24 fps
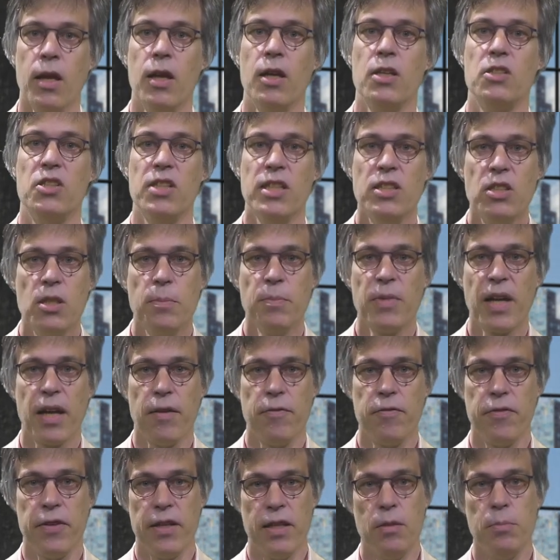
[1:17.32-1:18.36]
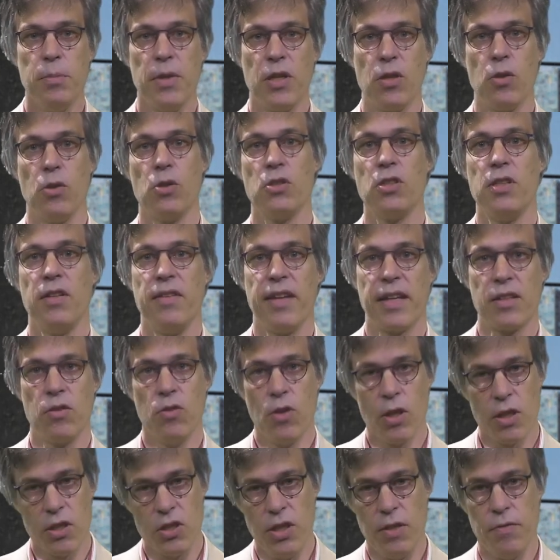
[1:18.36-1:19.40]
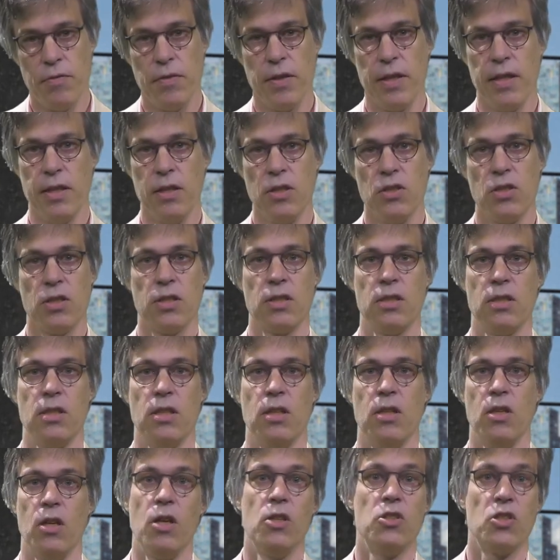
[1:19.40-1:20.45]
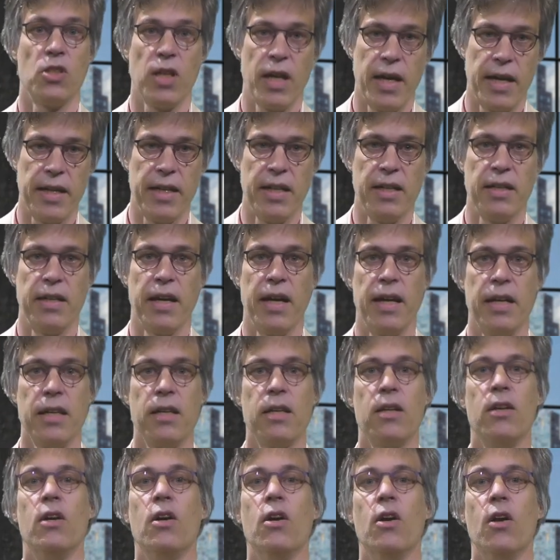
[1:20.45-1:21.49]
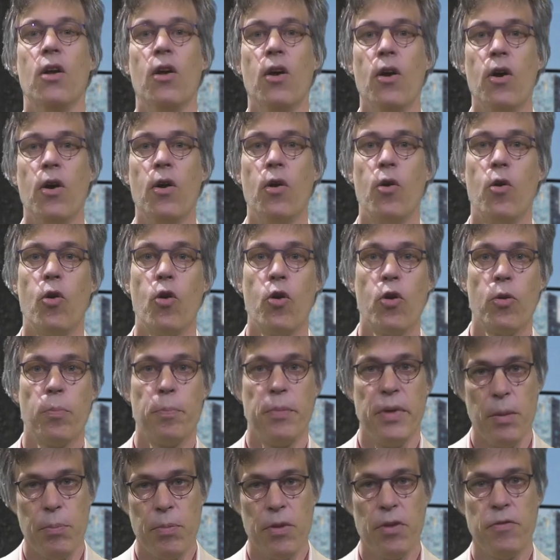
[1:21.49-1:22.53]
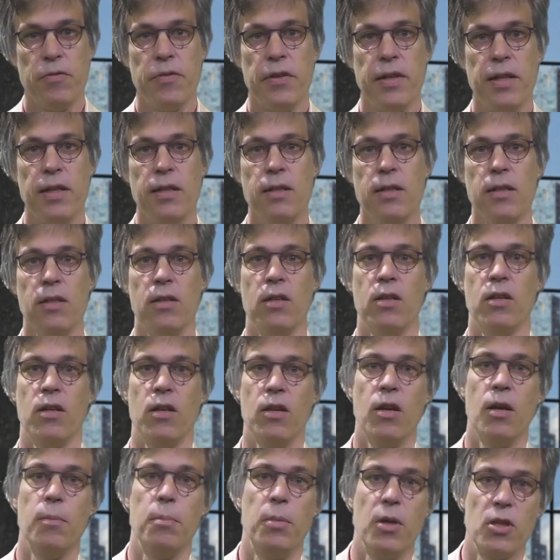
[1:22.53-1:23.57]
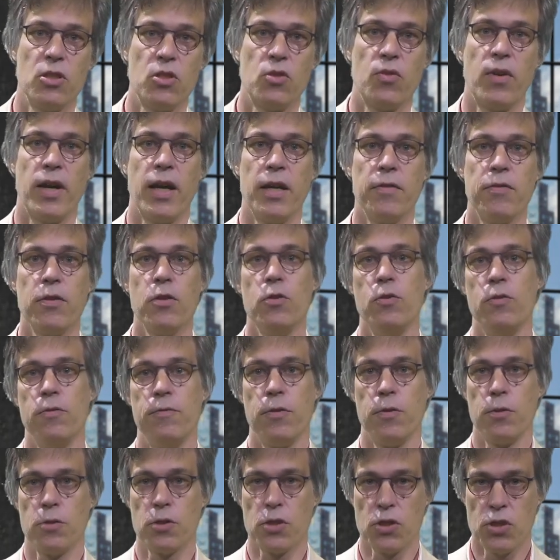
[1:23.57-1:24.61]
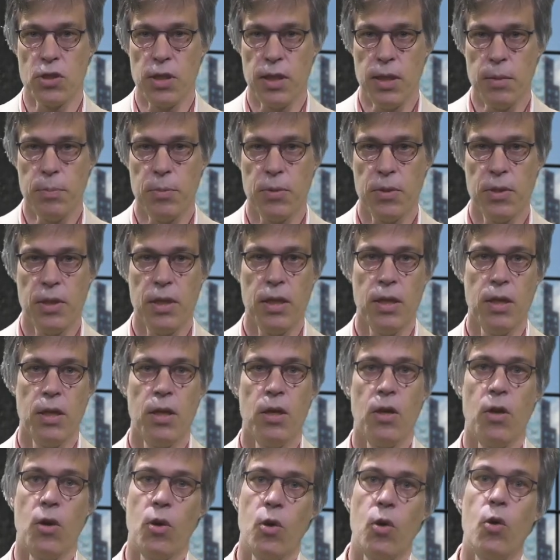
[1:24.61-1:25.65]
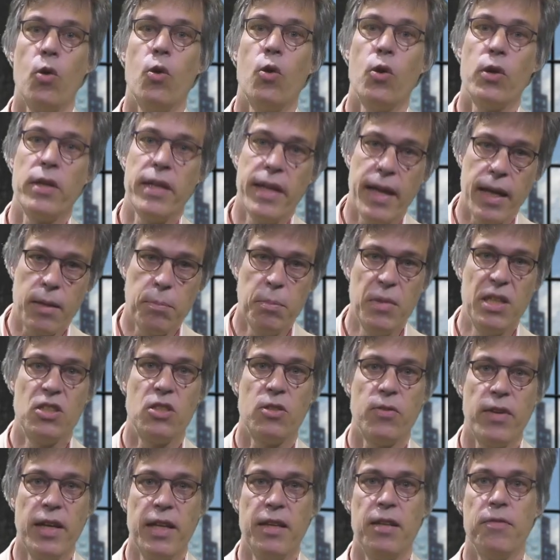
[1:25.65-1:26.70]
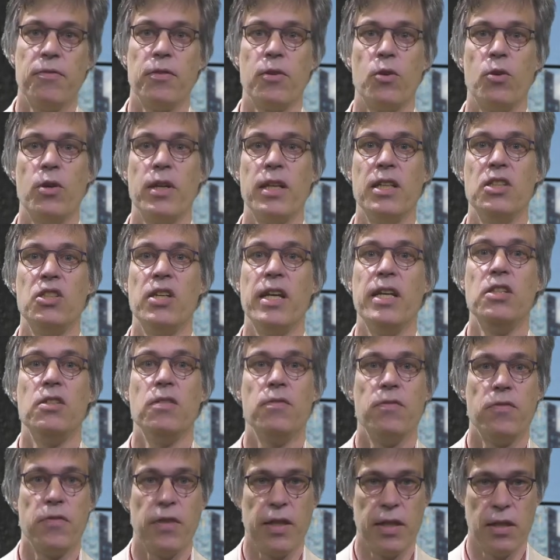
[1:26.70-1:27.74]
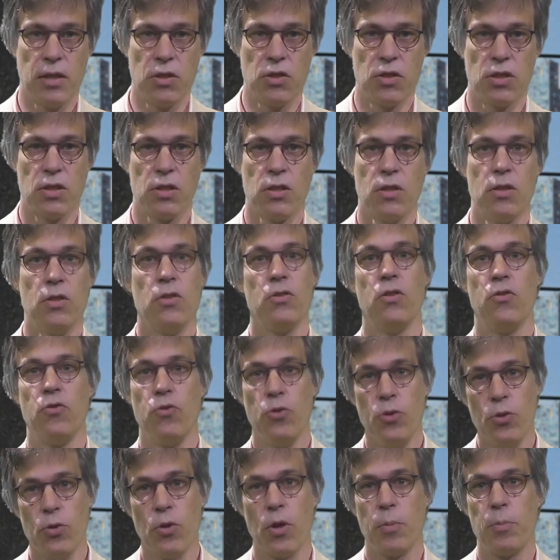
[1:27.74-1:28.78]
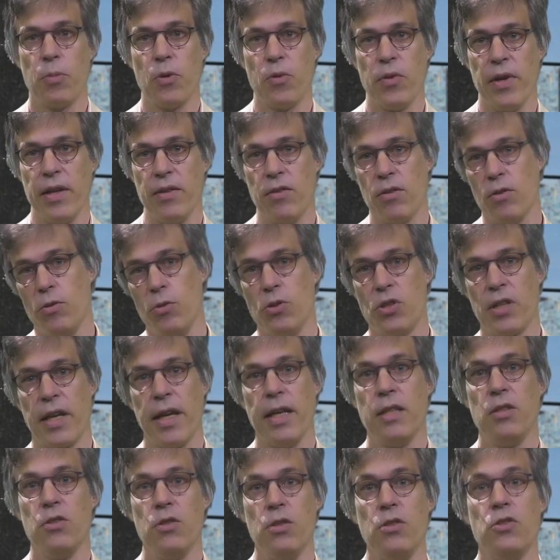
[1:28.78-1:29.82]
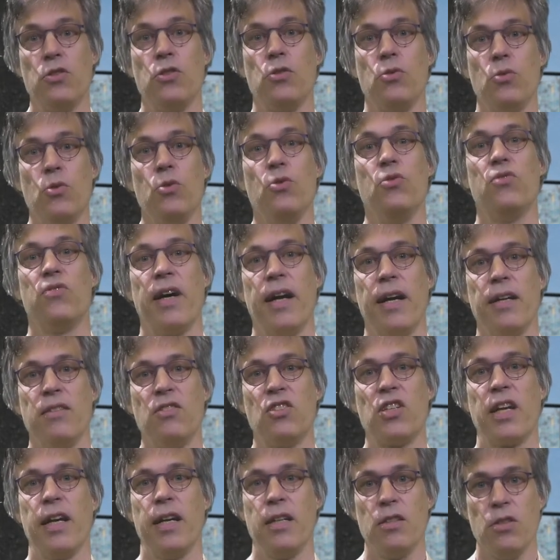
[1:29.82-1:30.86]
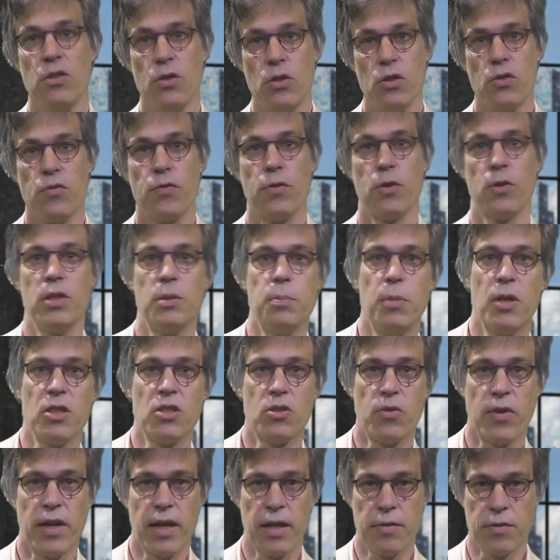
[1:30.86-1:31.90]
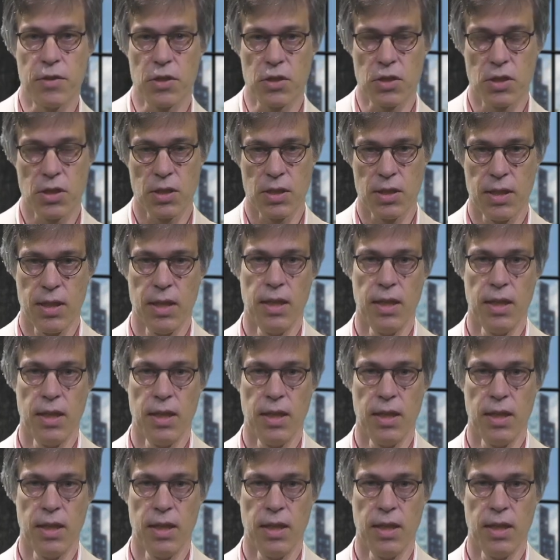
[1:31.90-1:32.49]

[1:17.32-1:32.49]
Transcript: A system can fail because the technology fails, a sliding dike, or people fail, a bus driver who falls asleep, or the administrative organization fails, the tour operator who schedules too tight schedules for his bus drivers.